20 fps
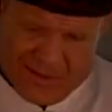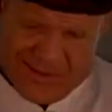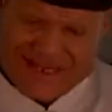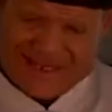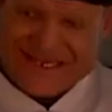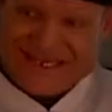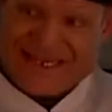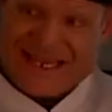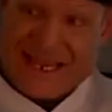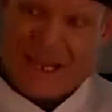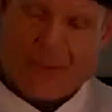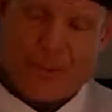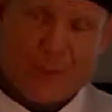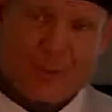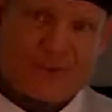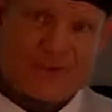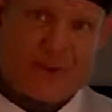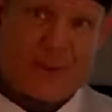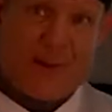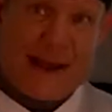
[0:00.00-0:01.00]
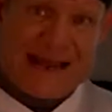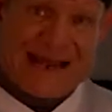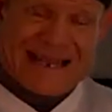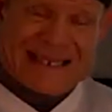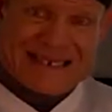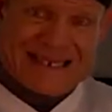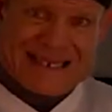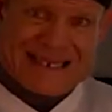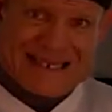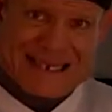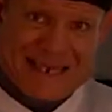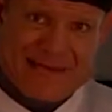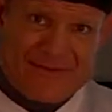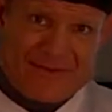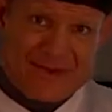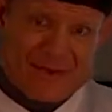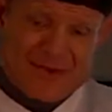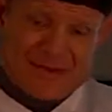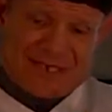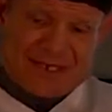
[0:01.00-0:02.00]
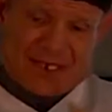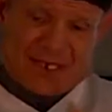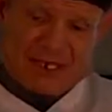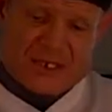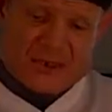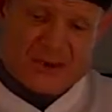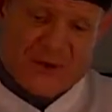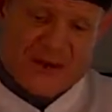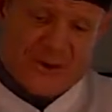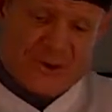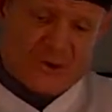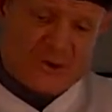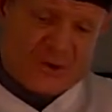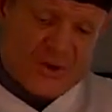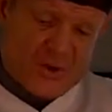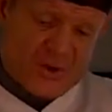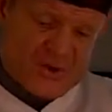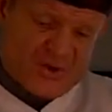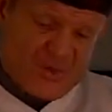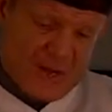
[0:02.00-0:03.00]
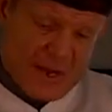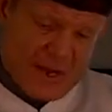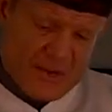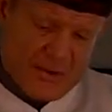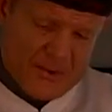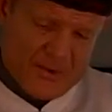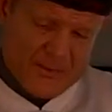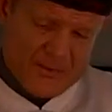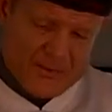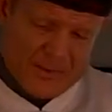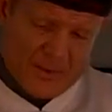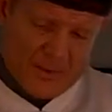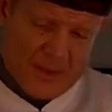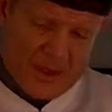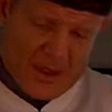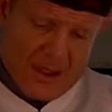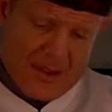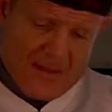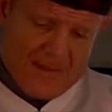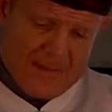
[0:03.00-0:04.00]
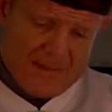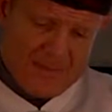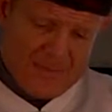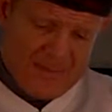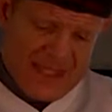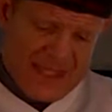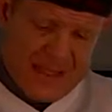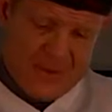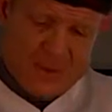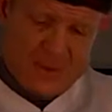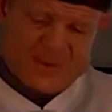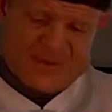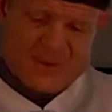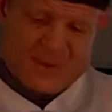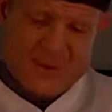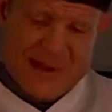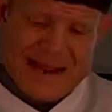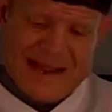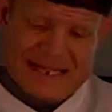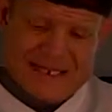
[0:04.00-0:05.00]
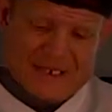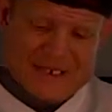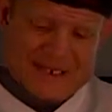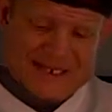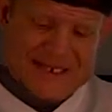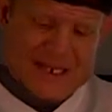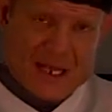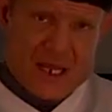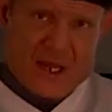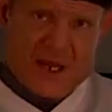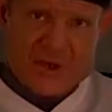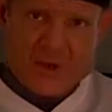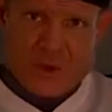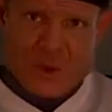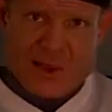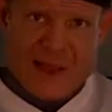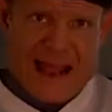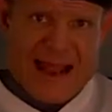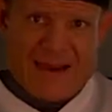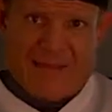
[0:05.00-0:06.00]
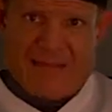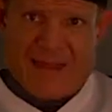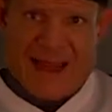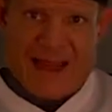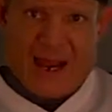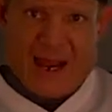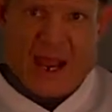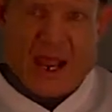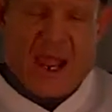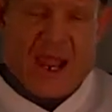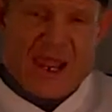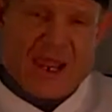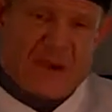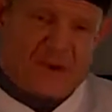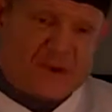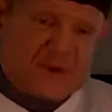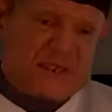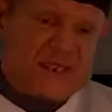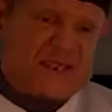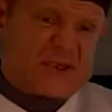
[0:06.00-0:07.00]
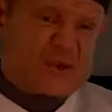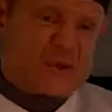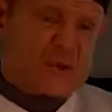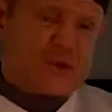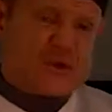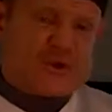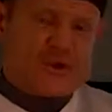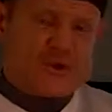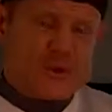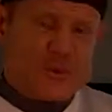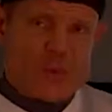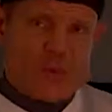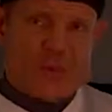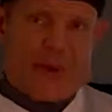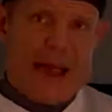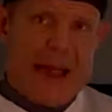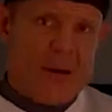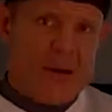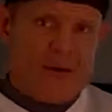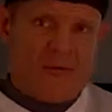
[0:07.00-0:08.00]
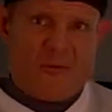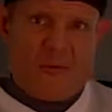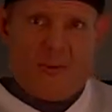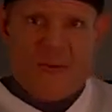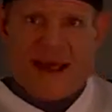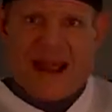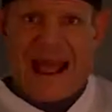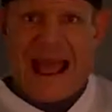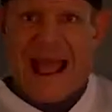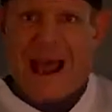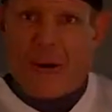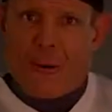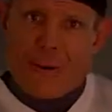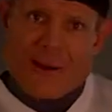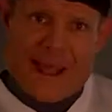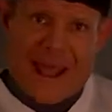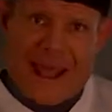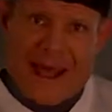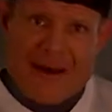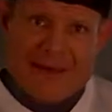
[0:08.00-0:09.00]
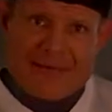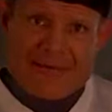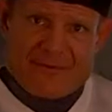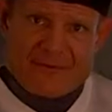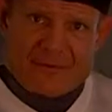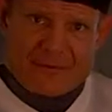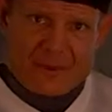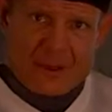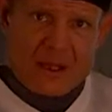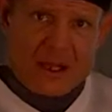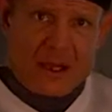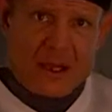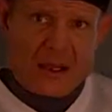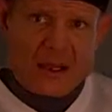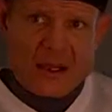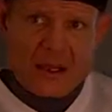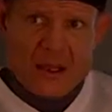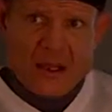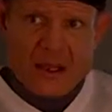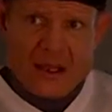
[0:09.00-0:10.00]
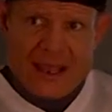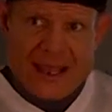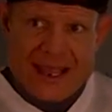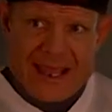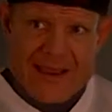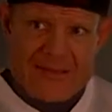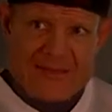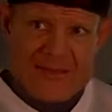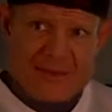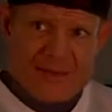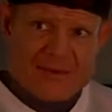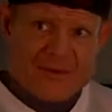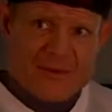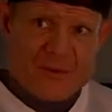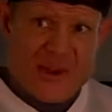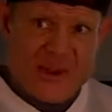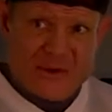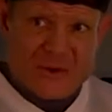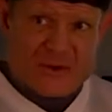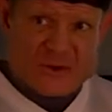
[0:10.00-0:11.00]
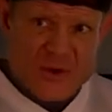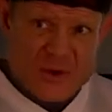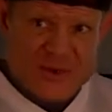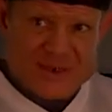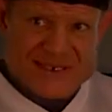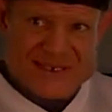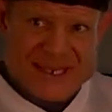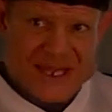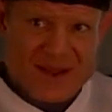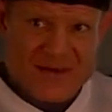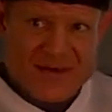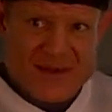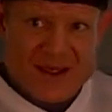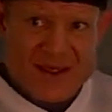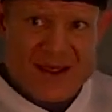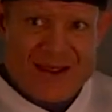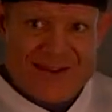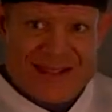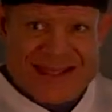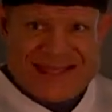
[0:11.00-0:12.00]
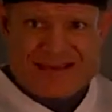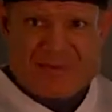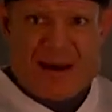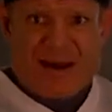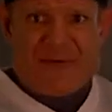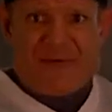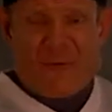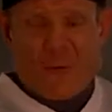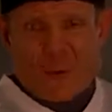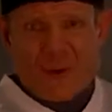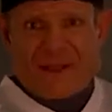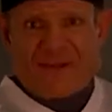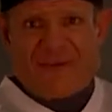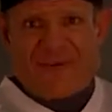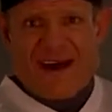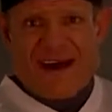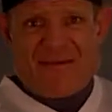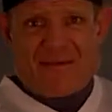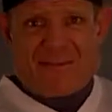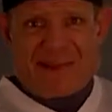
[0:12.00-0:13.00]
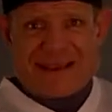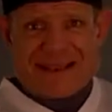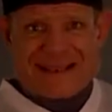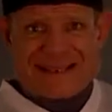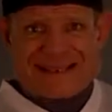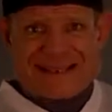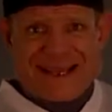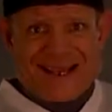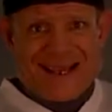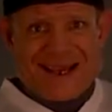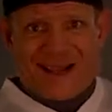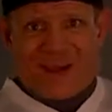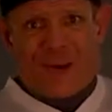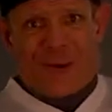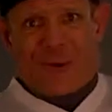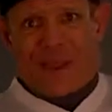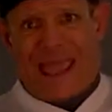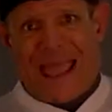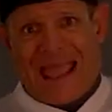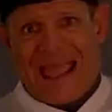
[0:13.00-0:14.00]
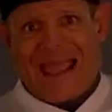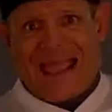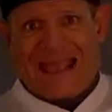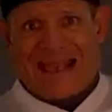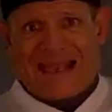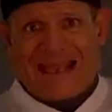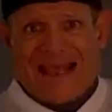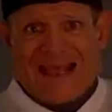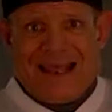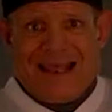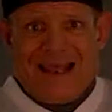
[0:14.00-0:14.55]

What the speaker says: this is Emperor's Herbologist, even though it's in the Trader Joe's bottle, okay? The Emperor's Herbologist, do a line of that, it'll surge you with power for about an hour and a half, okay? And the Trader Joe's stuff, that's about 45 minutes. Cocaine,